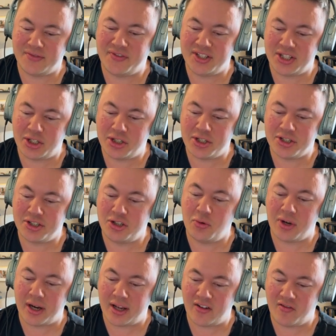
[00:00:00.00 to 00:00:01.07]
"Physicians do
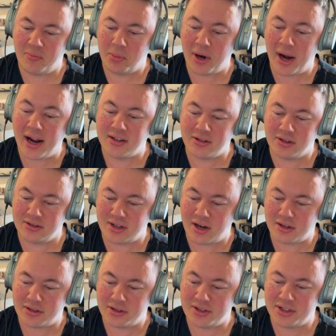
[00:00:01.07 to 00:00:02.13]
not have practical
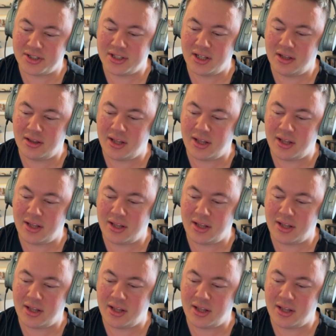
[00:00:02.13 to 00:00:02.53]
doctors.